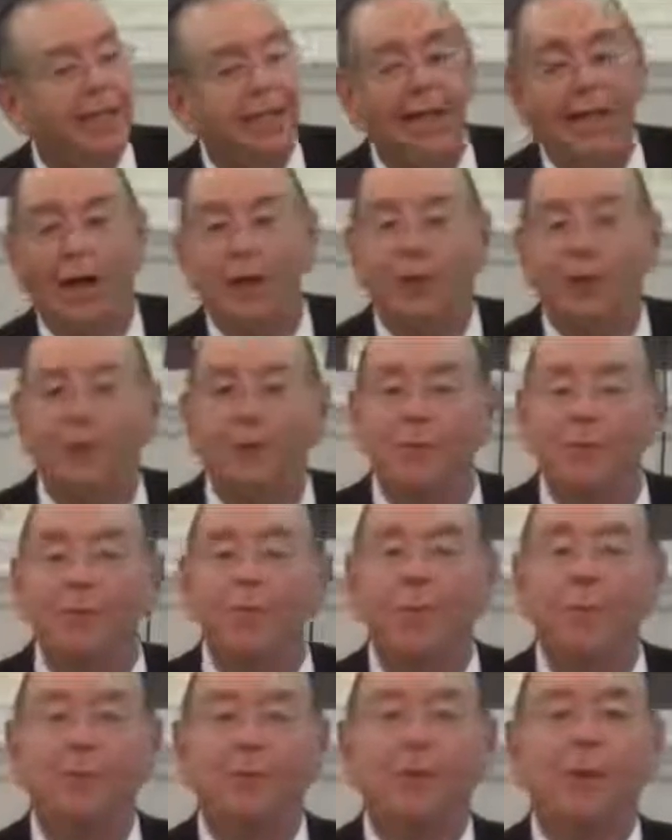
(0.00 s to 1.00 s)
I don't
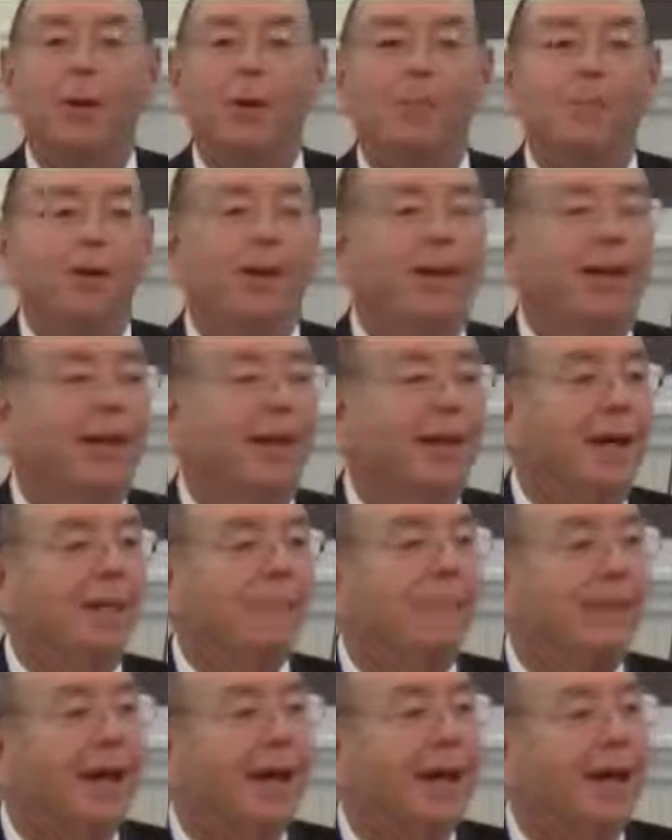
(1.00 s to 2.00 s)
remember what brought it
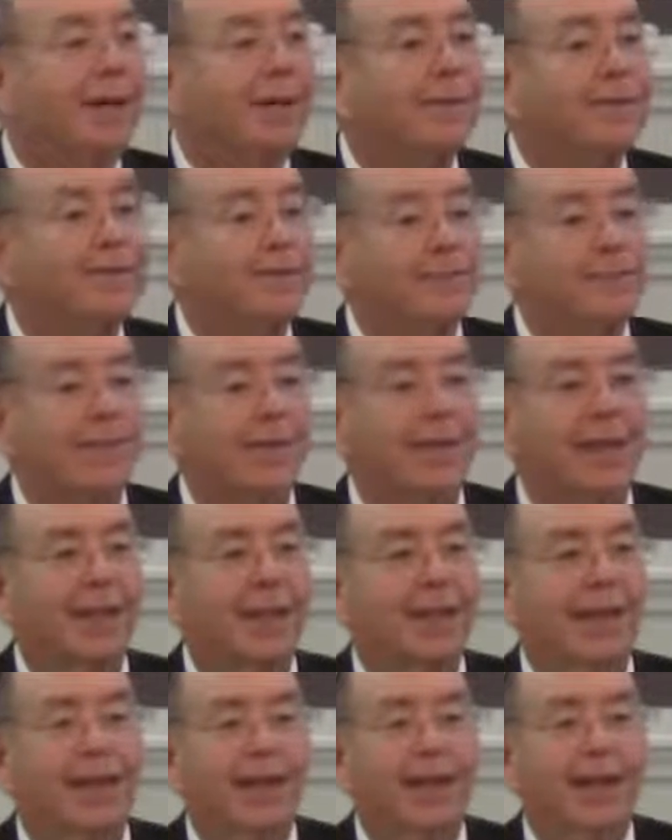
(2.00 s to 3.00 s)
up now.
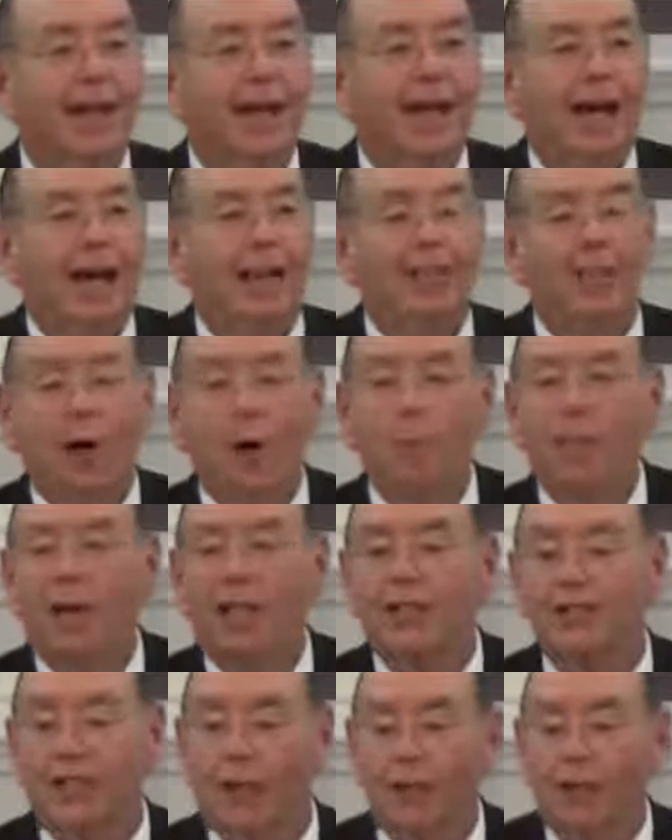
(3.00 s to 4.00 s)
I told my
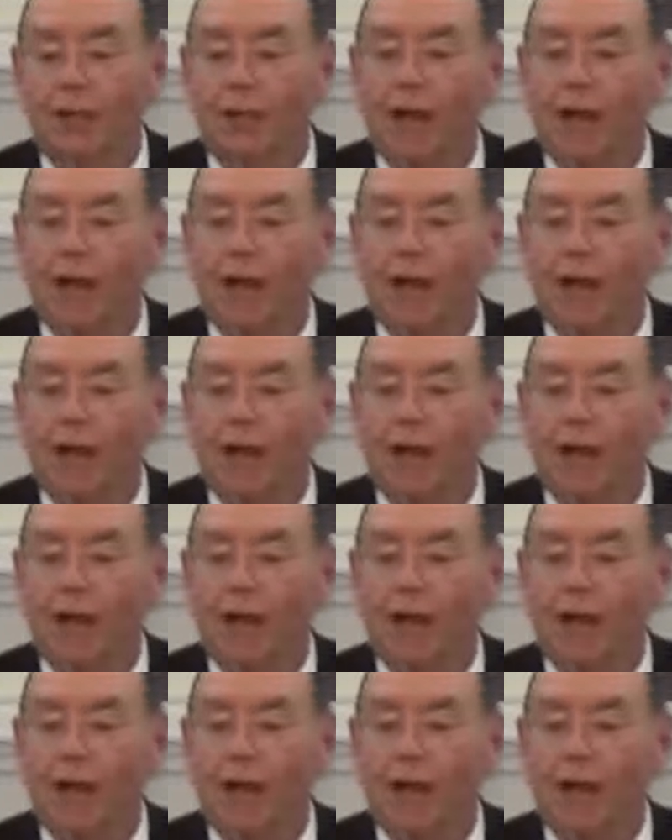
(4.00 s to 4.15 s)
son